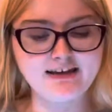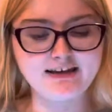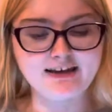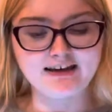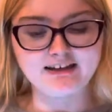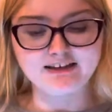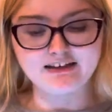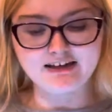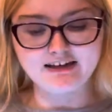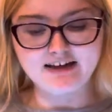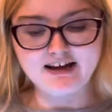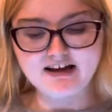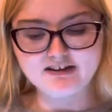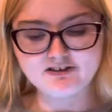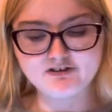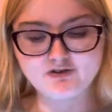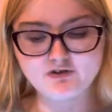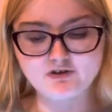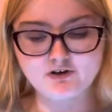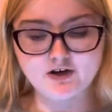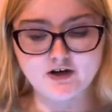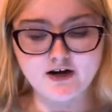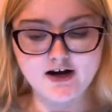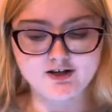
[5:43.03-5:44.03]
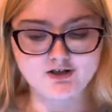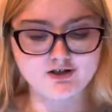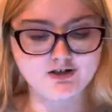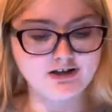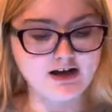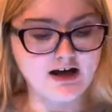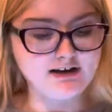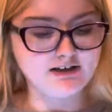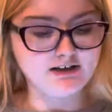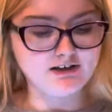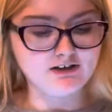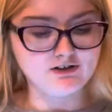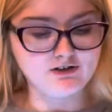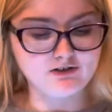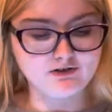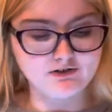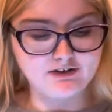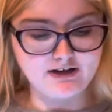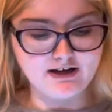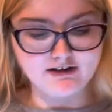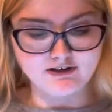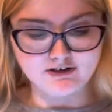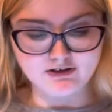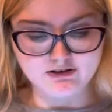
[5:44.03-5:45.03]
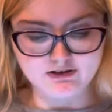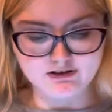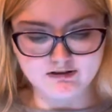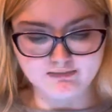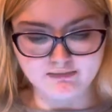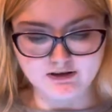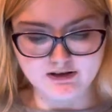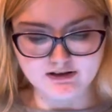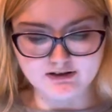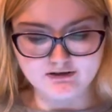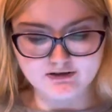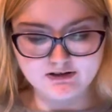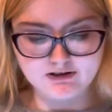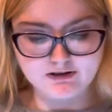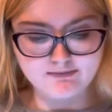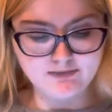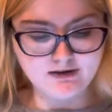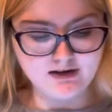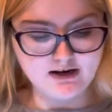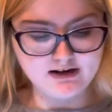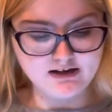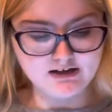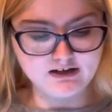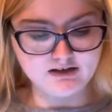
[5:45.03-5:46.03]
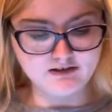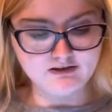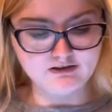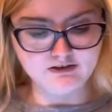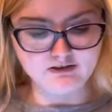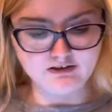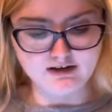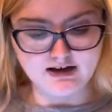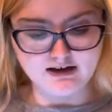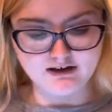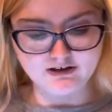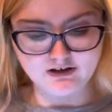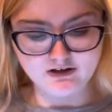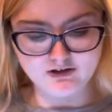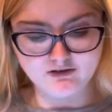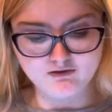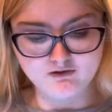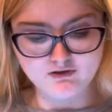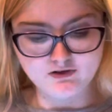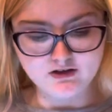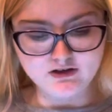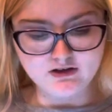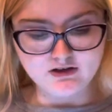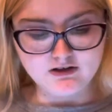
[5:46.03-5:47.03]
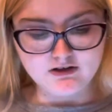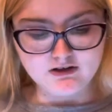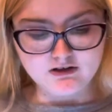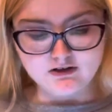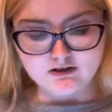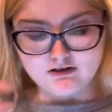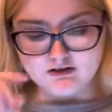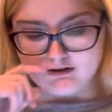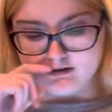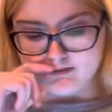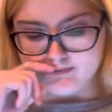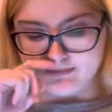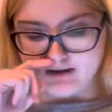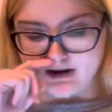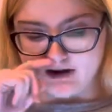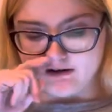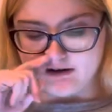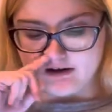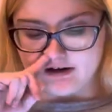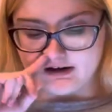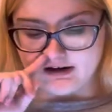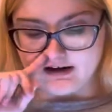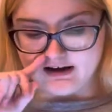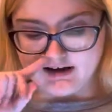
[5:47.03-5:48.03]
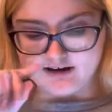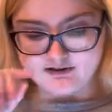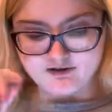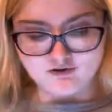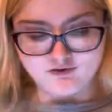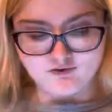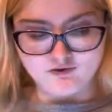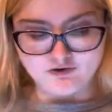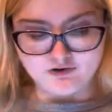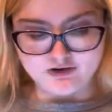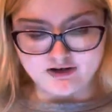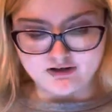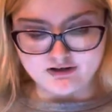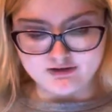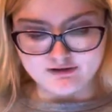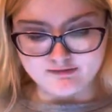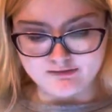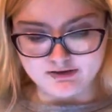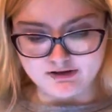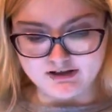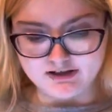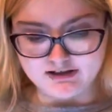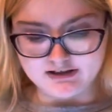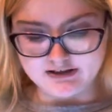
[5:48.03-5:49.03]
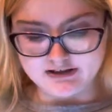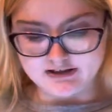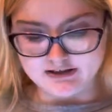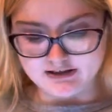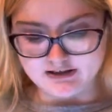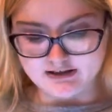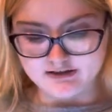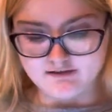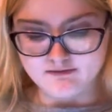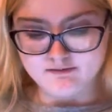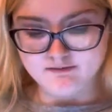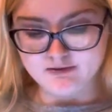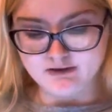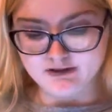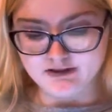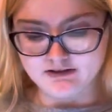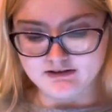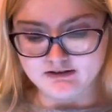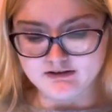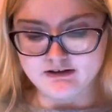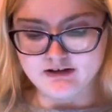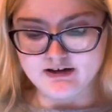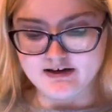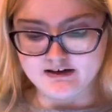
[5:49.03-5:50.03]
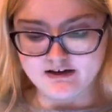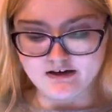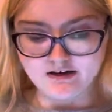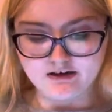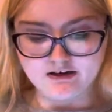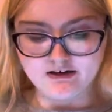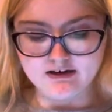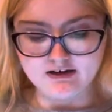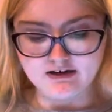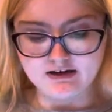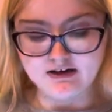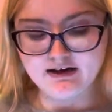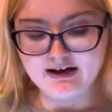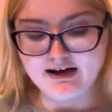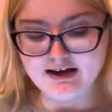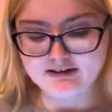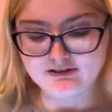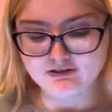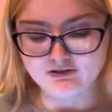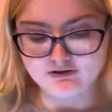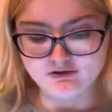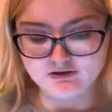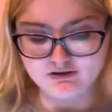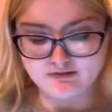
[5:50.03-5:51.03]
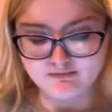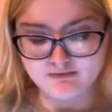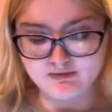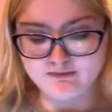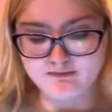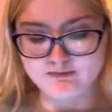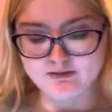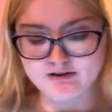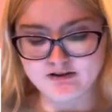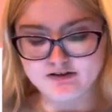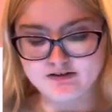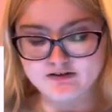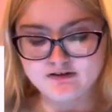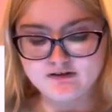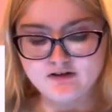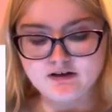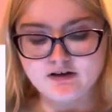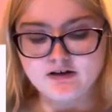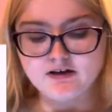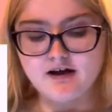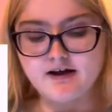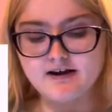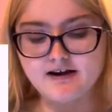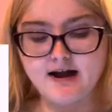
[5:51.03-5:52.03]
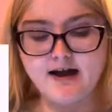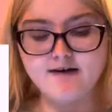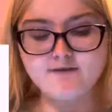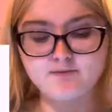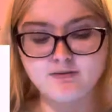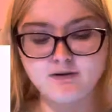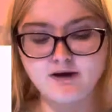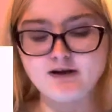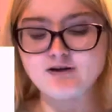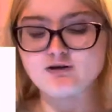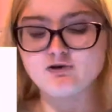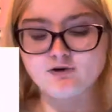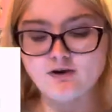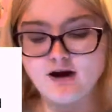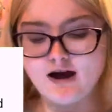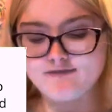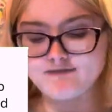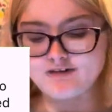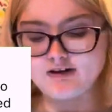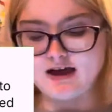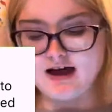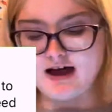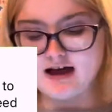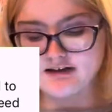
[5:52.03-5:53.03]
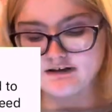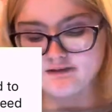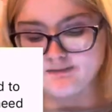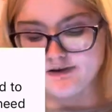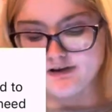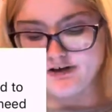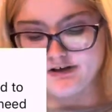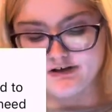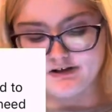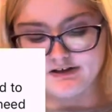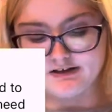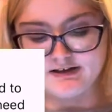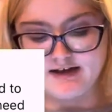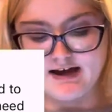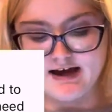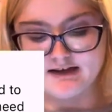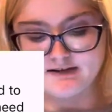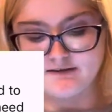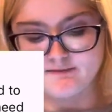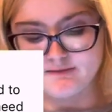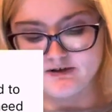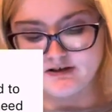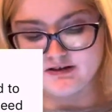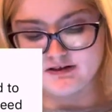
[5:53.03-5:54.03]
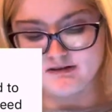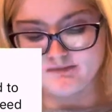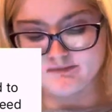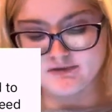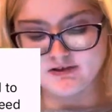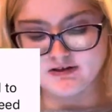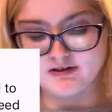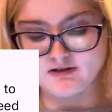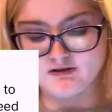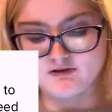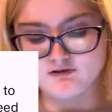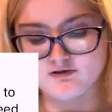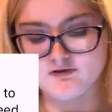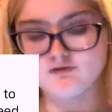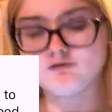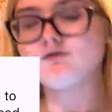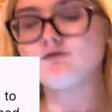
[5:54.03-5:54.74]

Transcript: Kelly, can I ask you a question? I need to tell you something. There's something I need to tell you about. Can I ask you a question, please? Please, Kelly, can I ask you something, please? And I reply, you don't have to ask me. You can just ask me something.